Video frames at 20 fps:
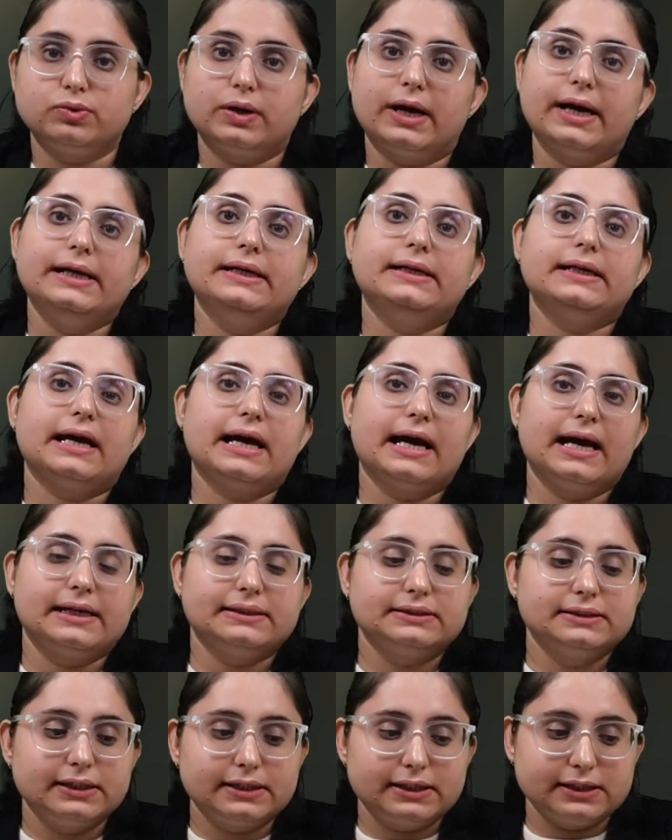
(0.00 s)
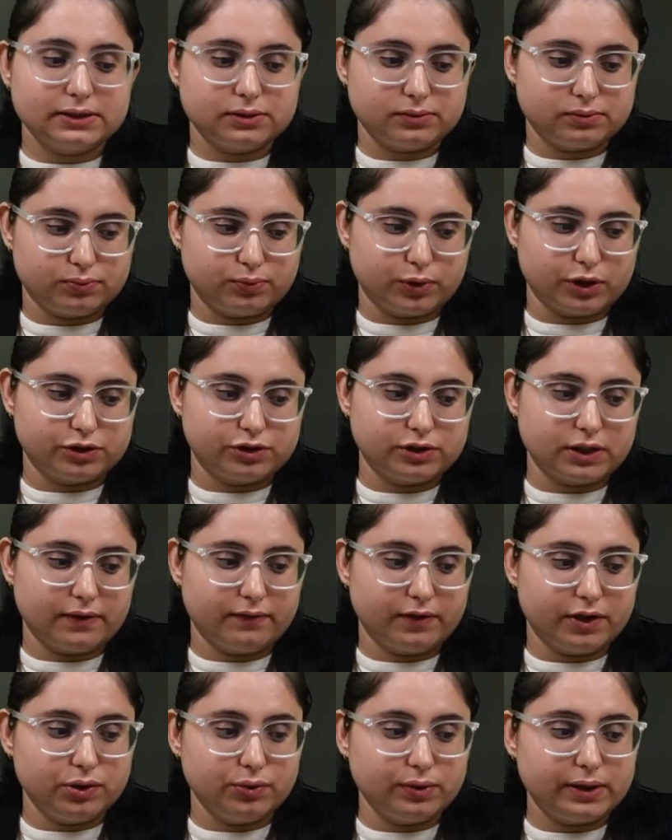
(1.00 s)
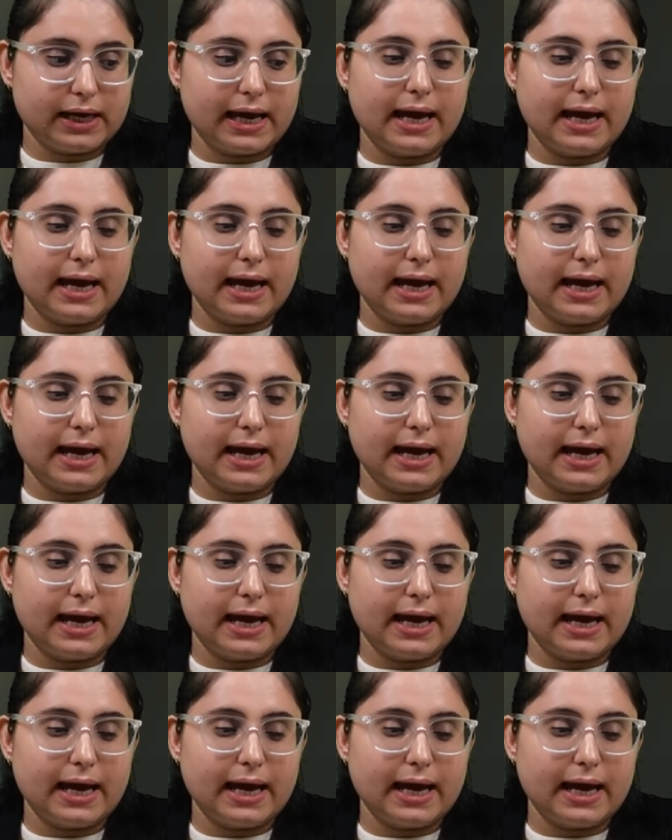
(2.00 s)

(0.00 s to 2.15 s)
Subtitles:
Write as it is, whatsoever you